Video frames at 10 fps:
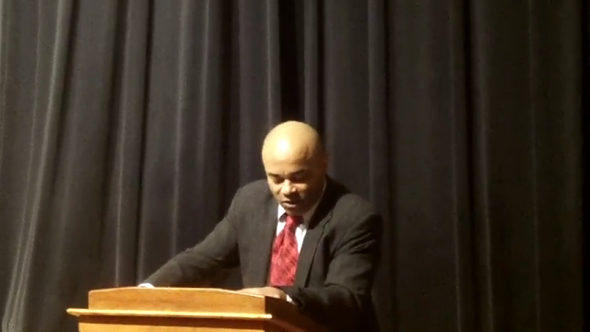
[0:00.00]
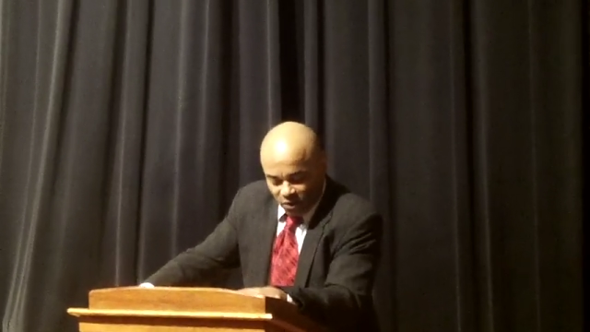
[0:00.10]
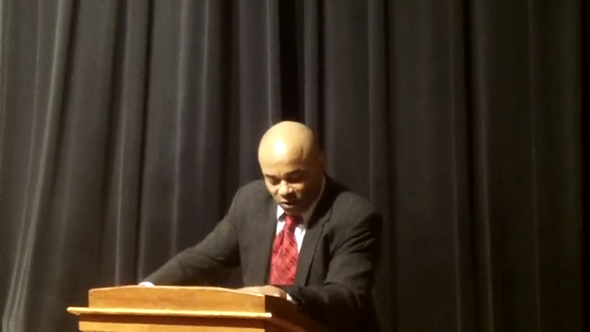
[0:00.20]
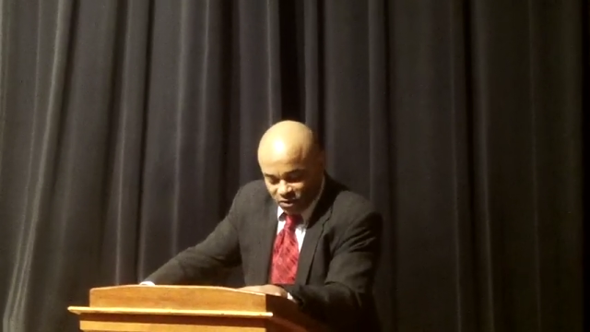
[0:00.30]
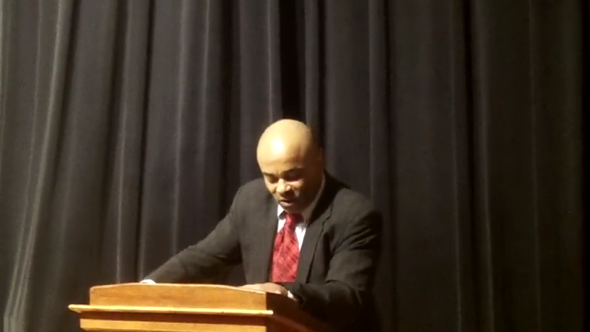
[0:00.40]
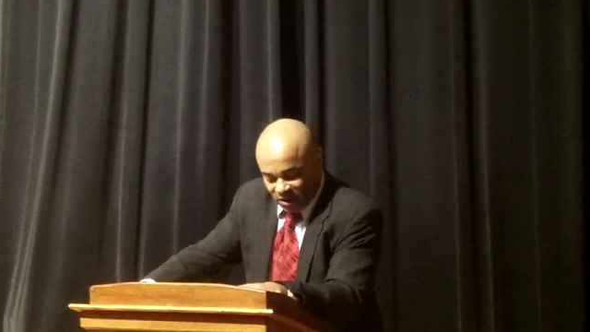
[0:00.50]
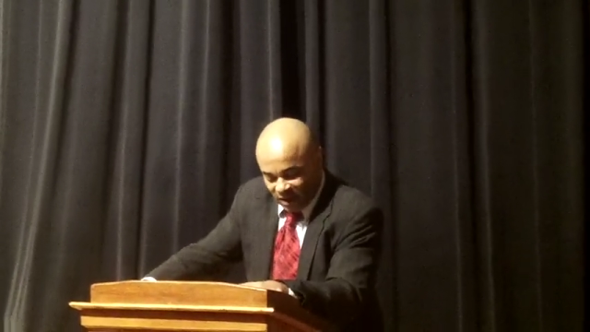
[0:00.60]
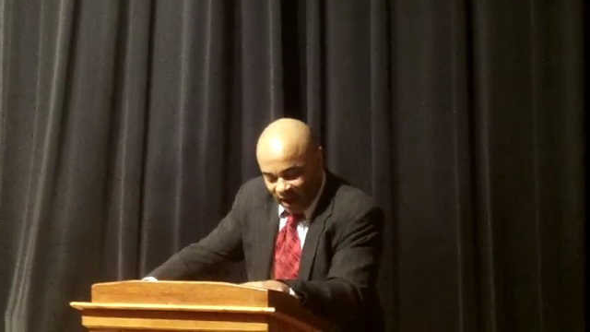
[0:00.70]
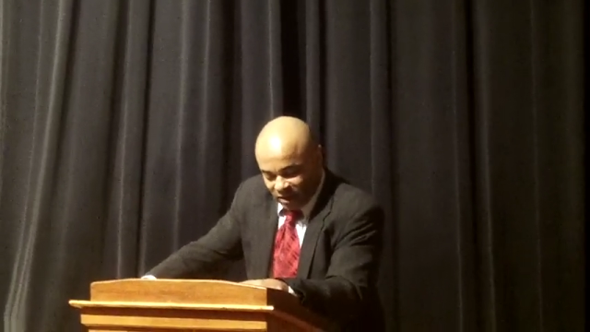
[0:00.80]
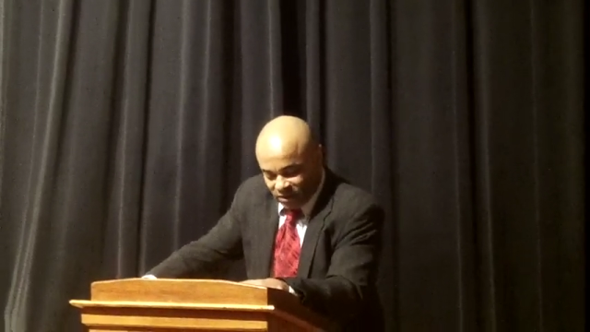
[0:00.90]
Girls weren't
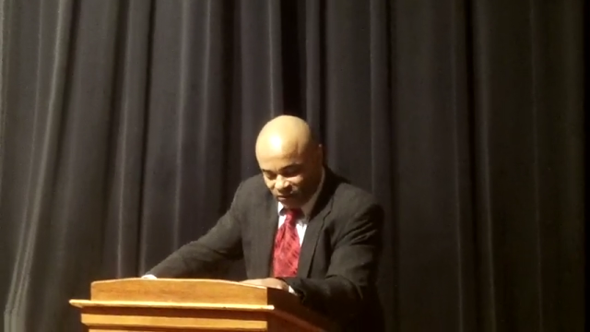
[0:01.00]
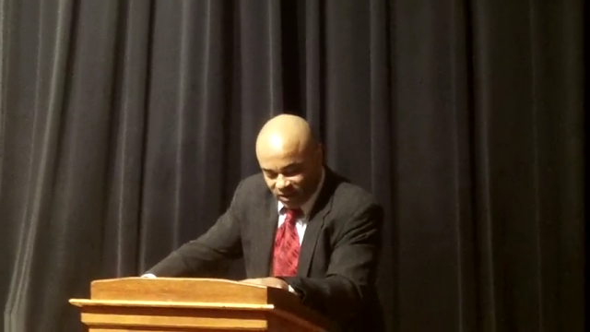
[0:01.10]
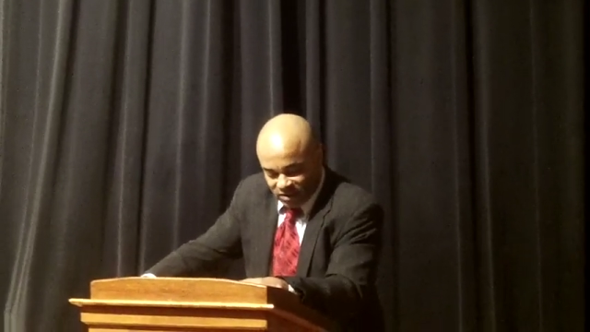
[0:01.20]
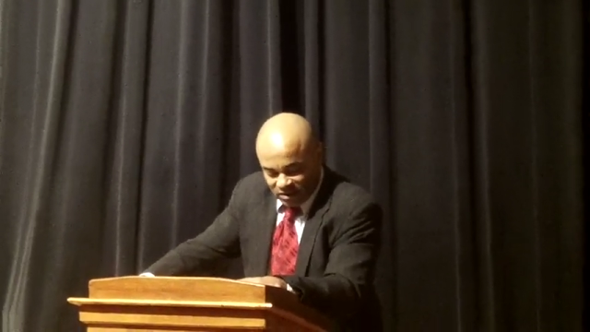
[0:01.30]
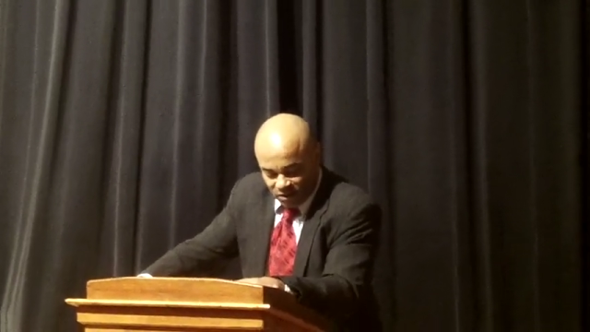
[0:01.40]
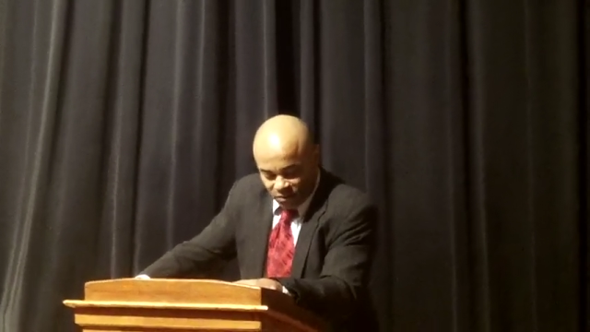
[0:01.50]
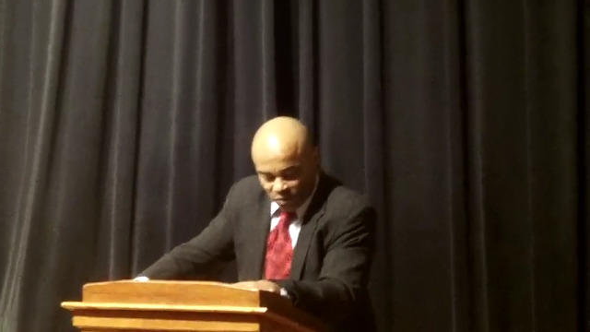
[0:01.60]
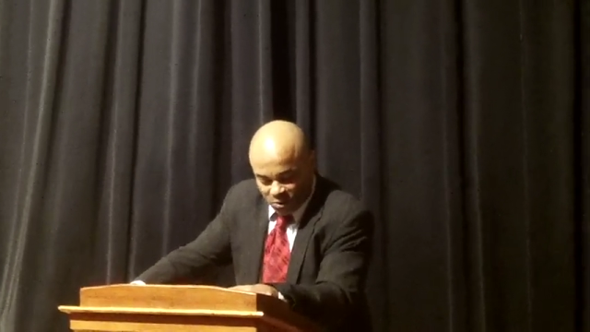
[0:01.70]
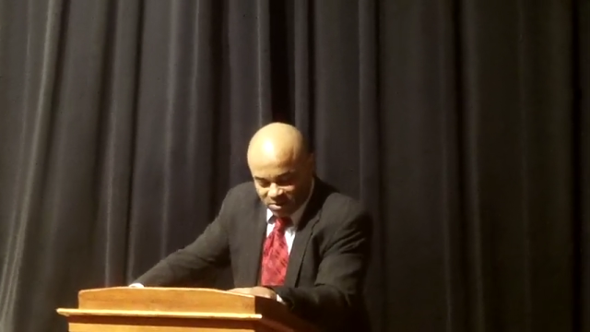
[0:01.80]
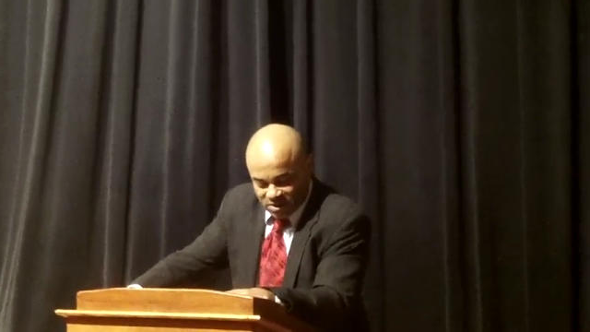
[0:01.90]
allowed to visit their
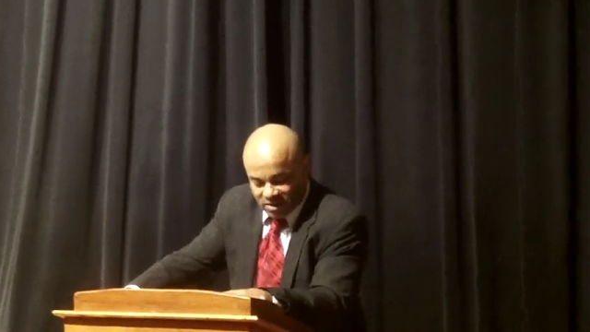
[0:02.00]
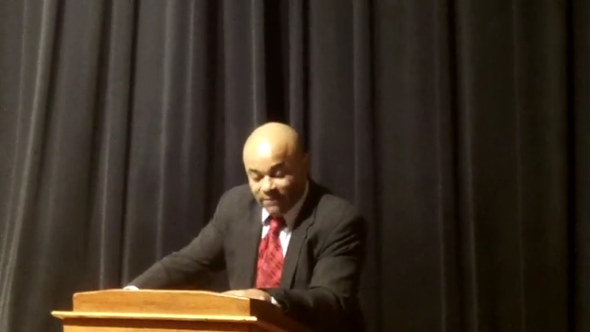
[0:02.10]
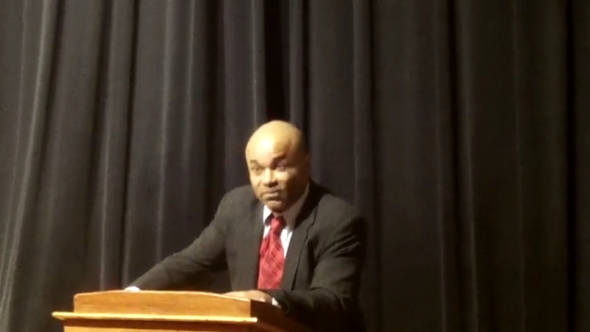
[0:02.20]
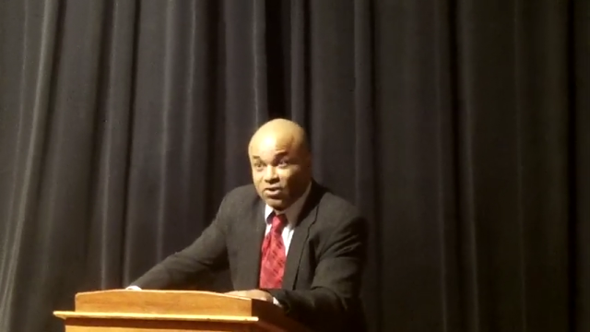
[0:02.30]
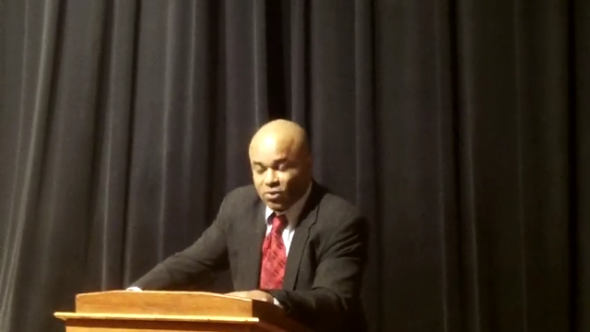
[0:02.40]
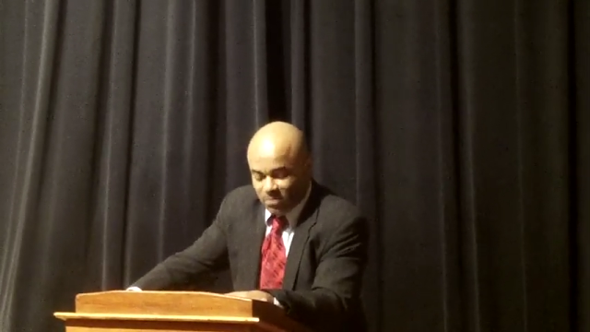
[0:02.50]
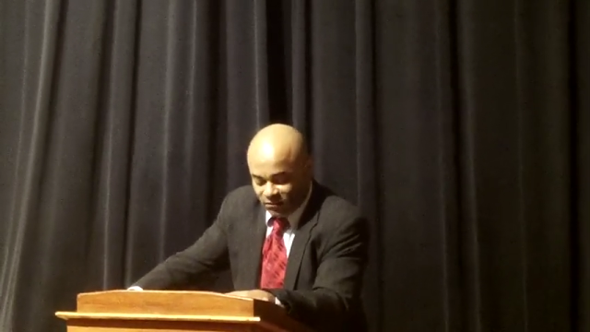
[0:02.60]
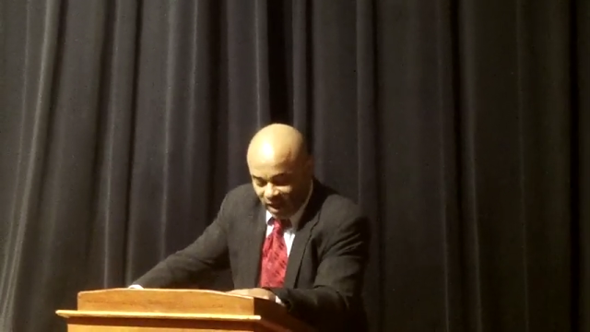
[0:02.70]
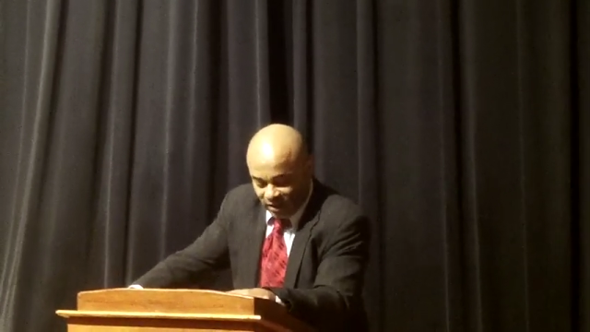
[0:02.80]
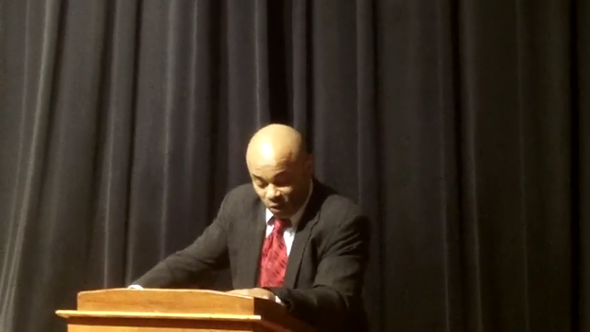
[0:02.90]
rooms except for
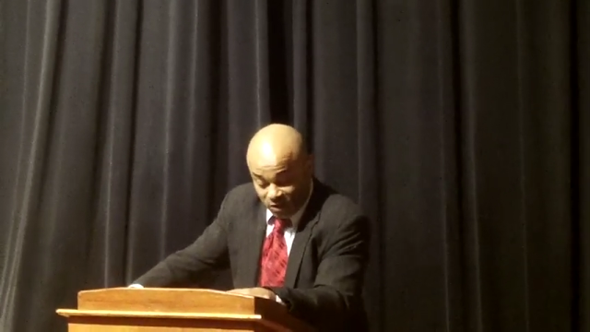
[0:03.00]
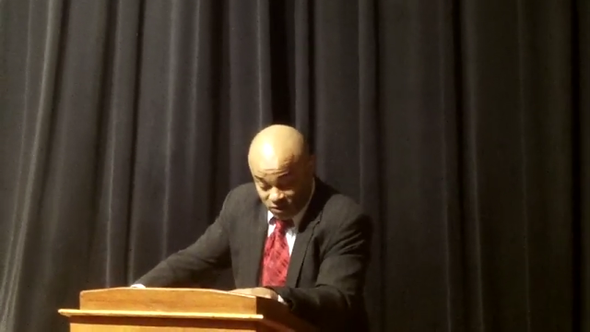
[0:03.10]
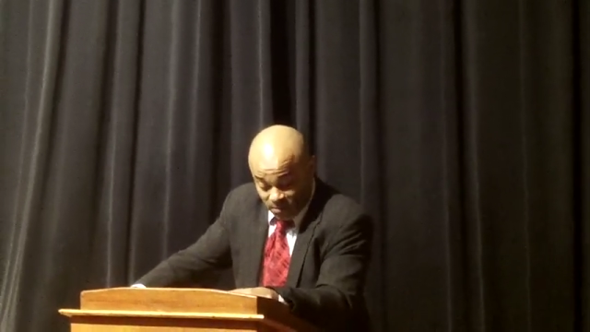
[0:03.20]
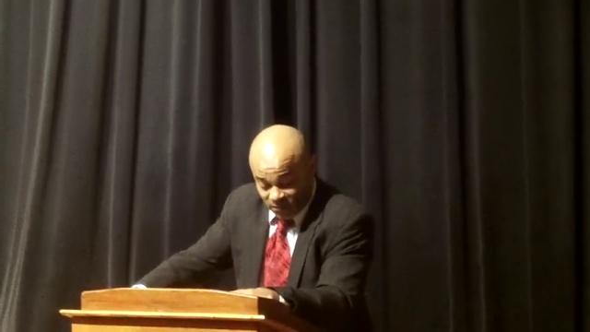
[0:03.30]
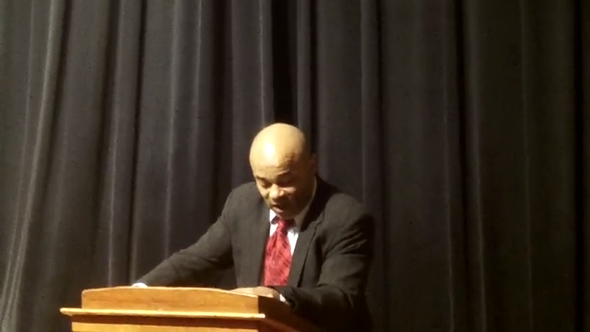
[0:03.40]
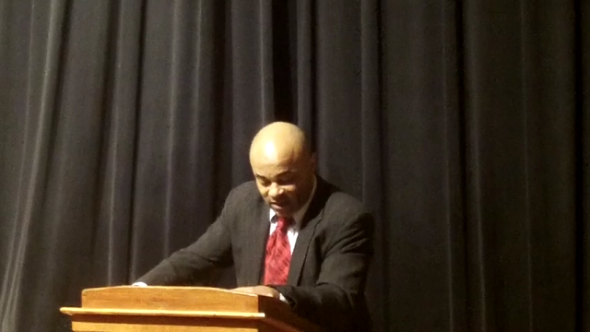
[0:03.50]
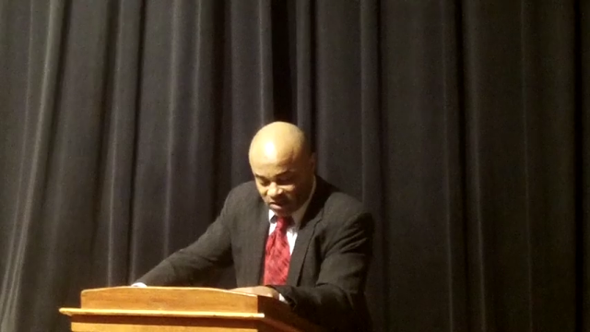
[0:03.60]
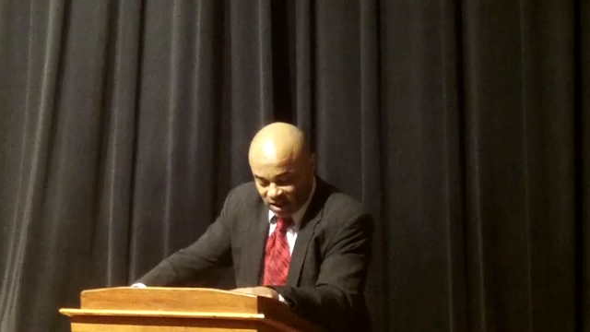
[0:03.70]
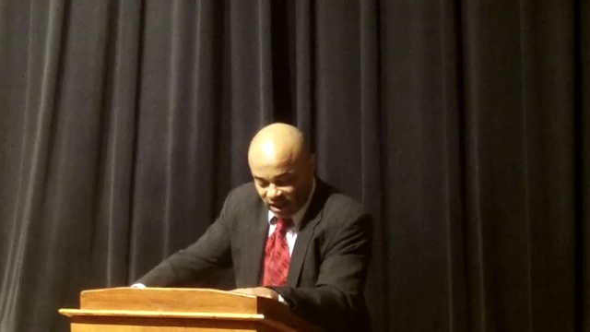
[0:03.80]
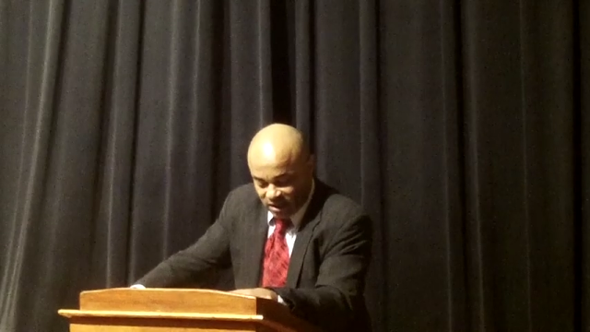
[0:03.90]
unsupervised
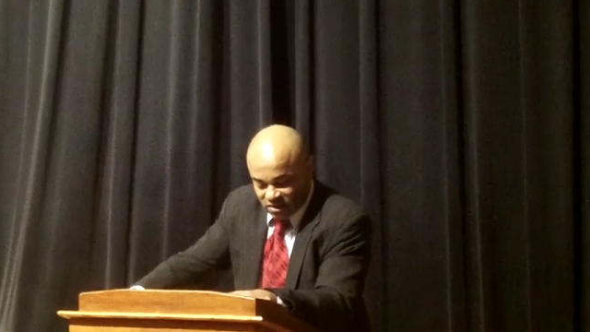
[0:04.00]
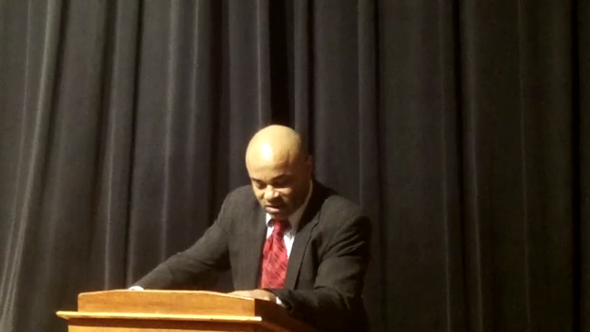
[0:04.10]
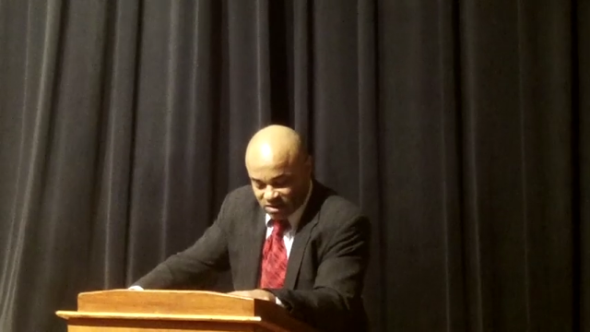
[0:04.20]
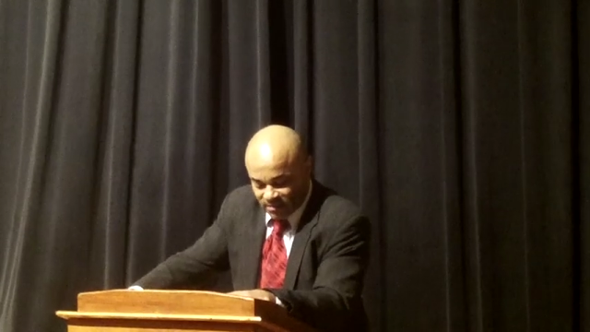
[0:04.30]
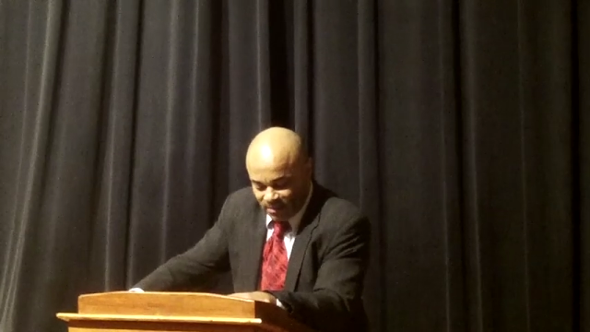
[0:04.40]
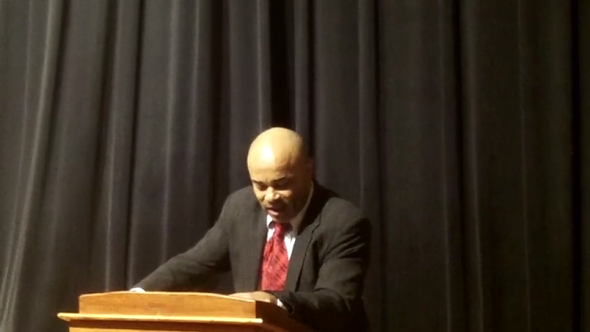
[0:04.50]
occasions,